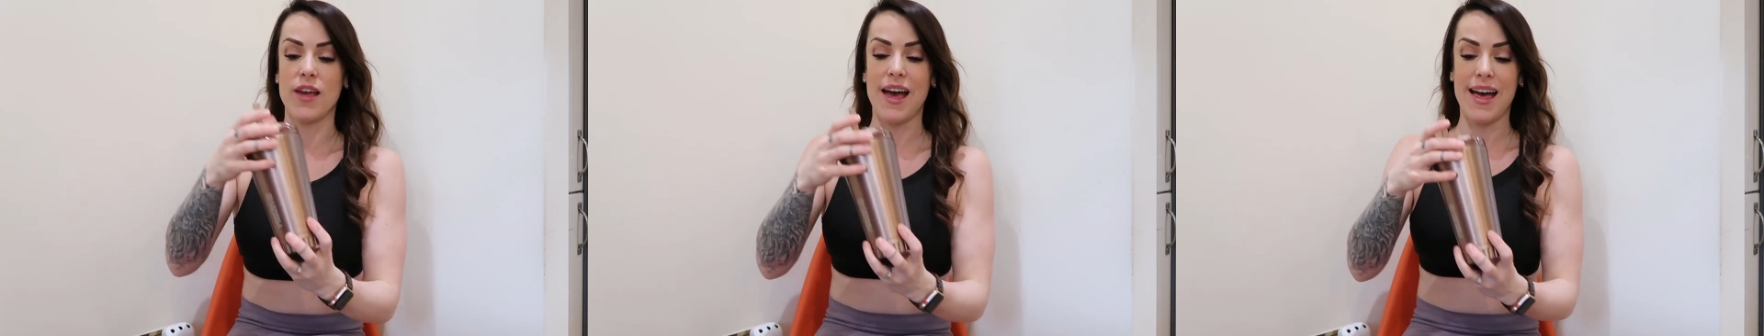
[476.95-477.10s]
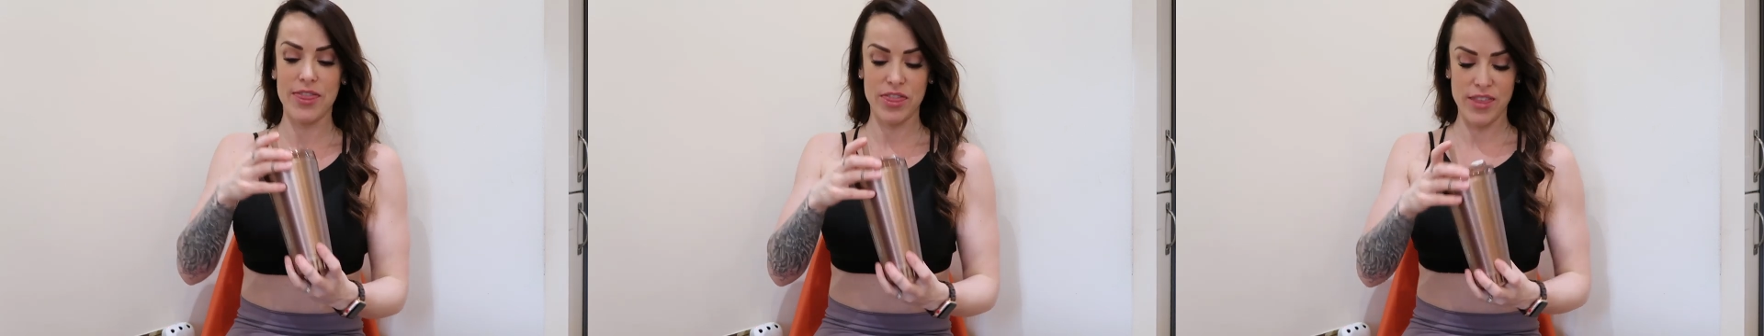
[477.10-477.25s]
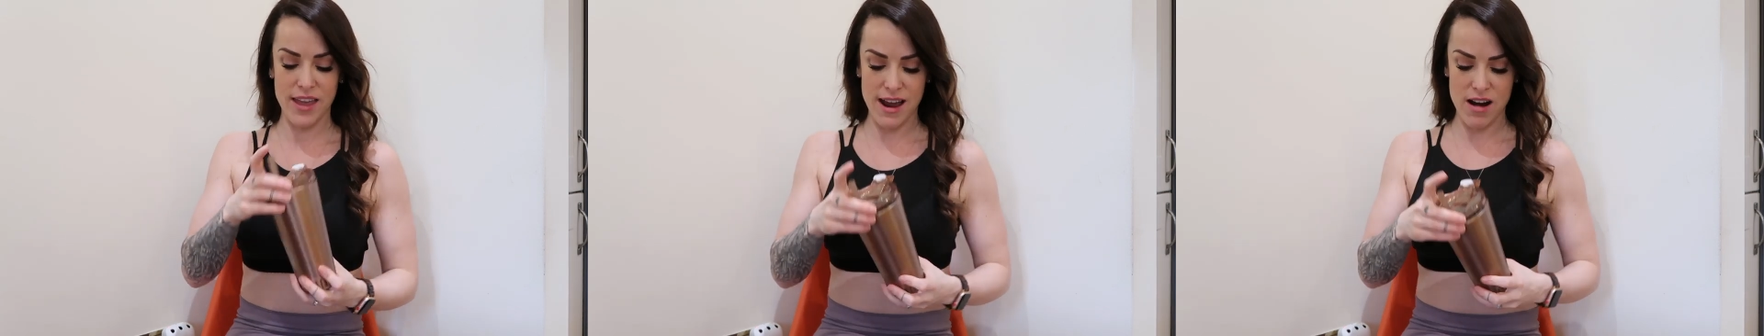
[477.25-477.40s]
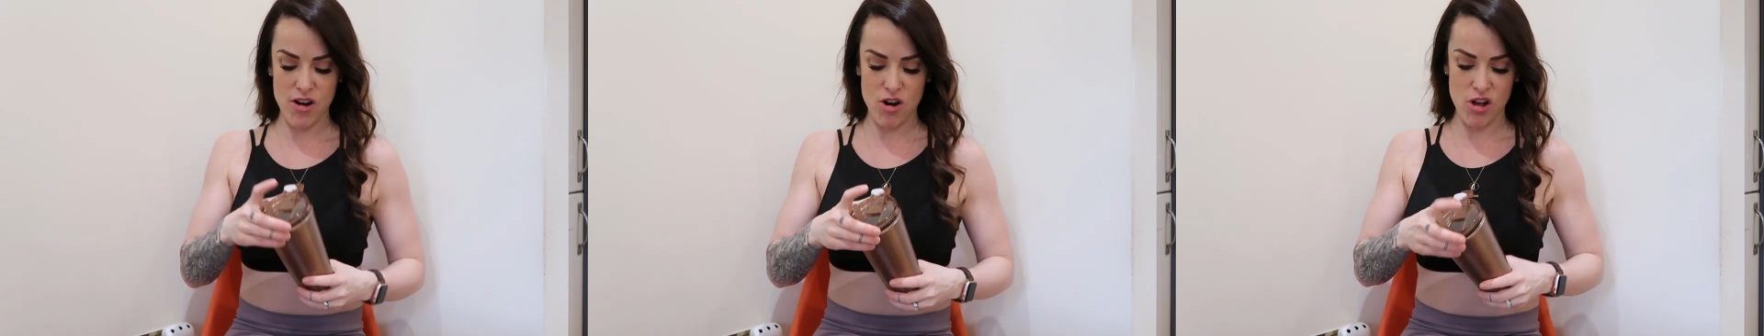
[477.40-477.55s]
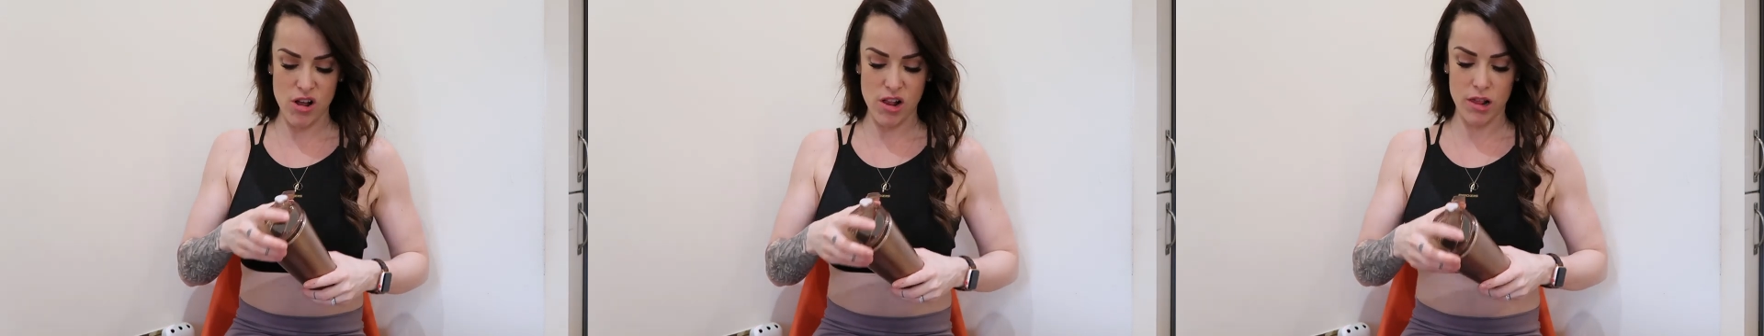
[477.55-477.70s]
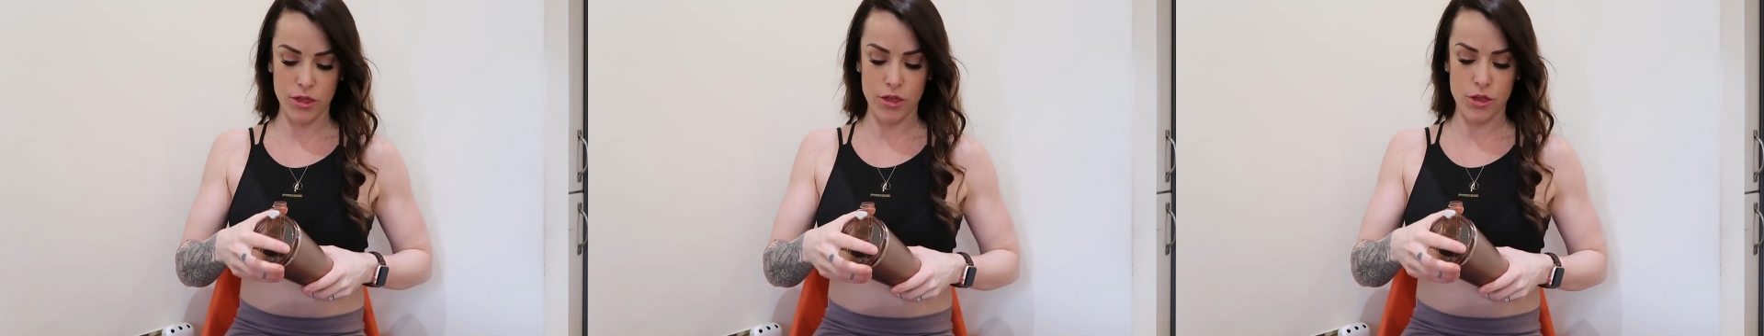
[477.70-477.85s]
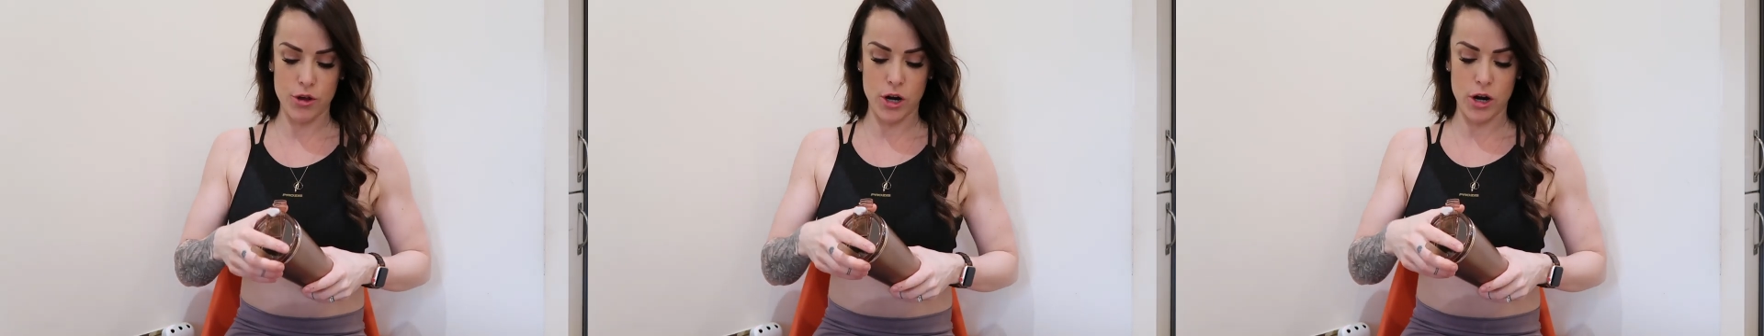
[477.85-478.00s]
and they are
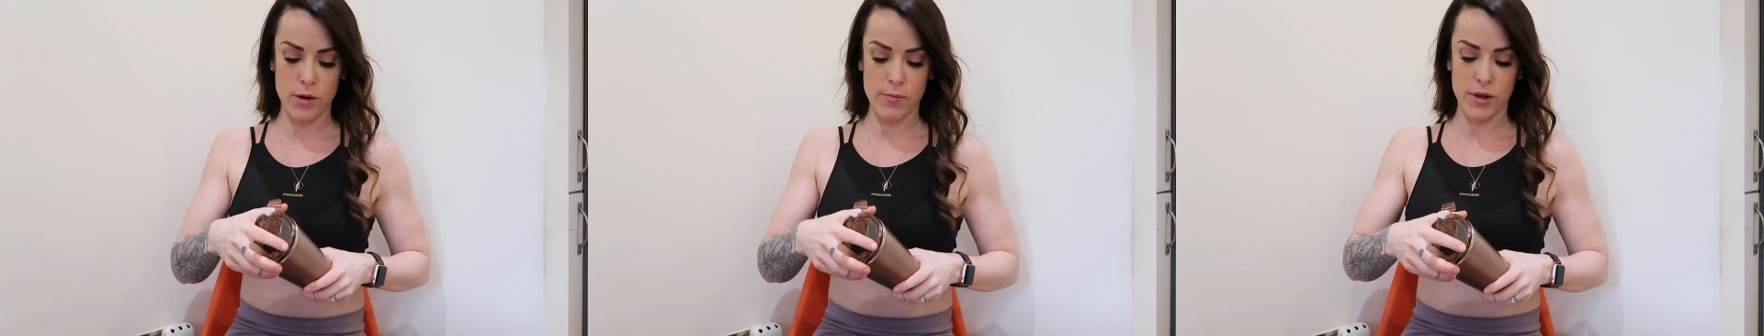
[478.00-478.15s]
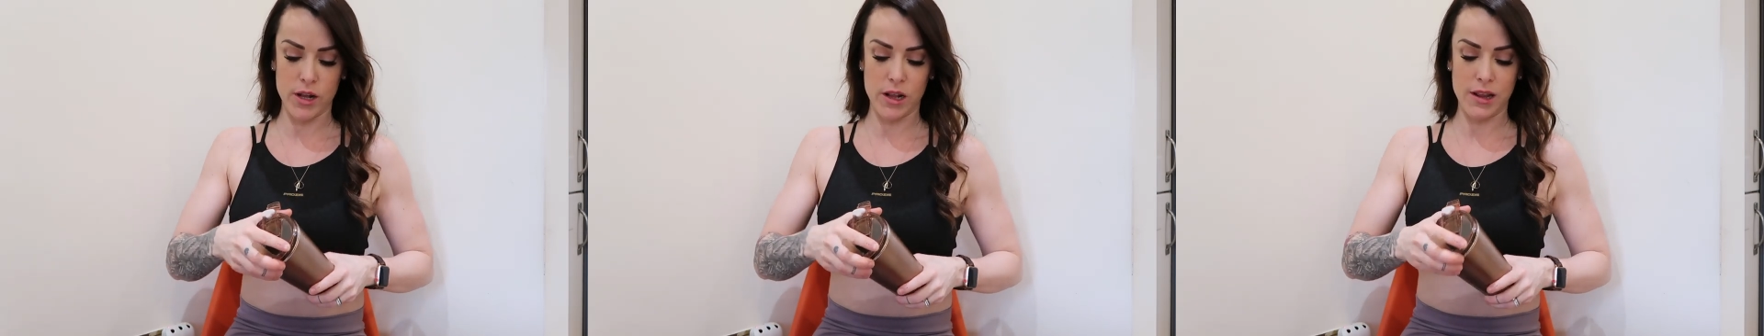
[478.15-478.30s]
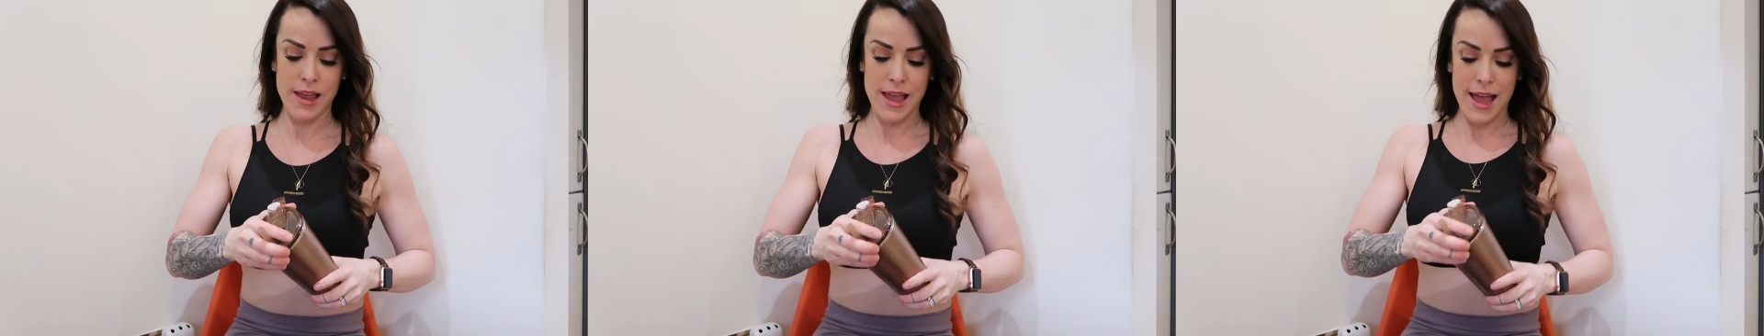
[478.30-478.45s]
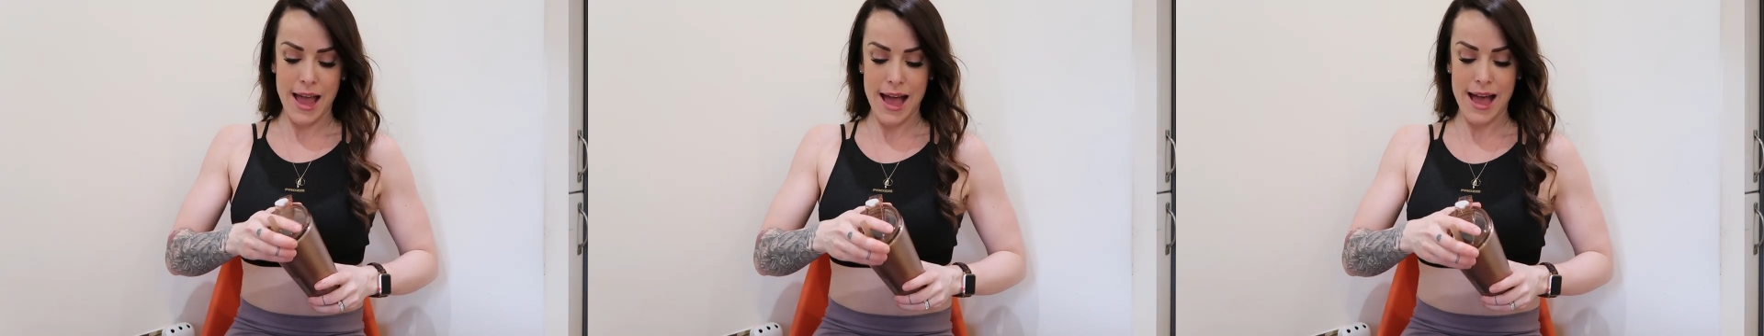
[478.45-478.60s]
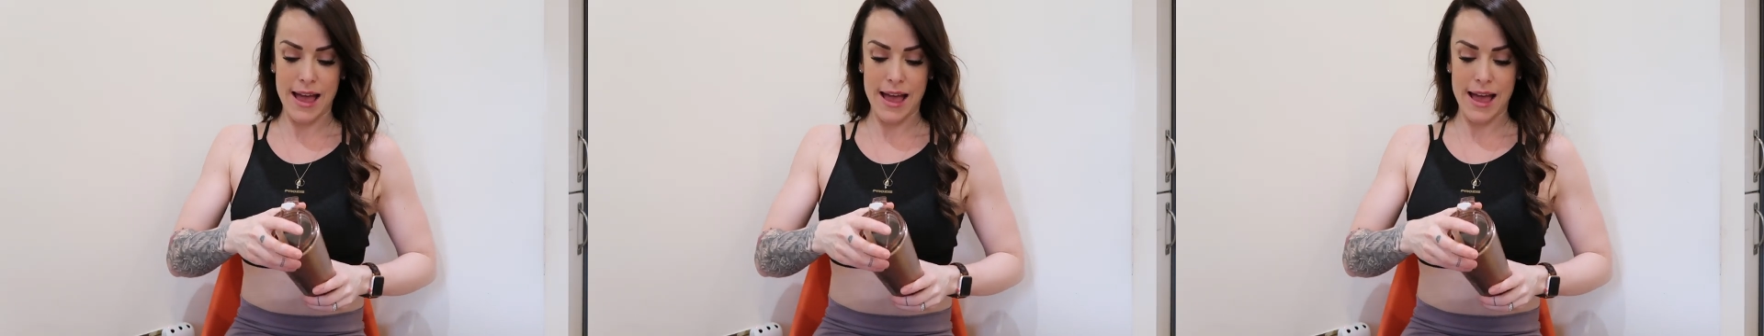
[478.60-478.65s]
all thermal